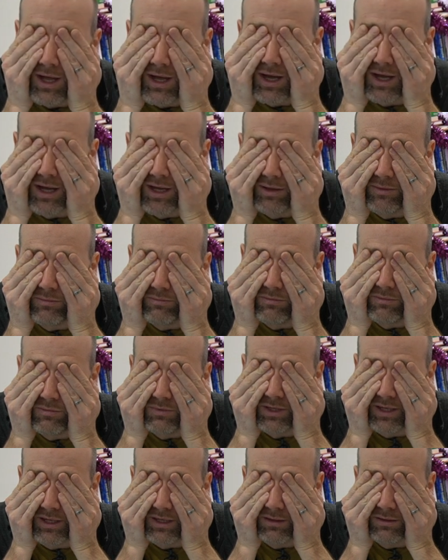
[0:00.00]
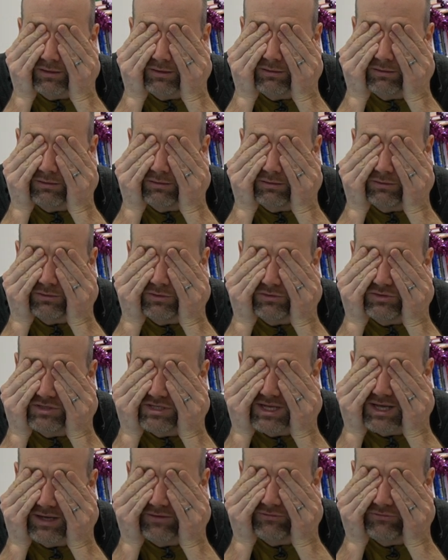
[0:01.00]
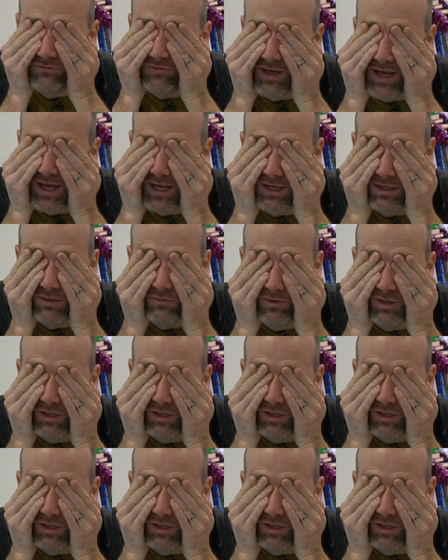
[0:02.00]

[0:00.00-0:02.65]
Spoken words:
I'm like UTF-8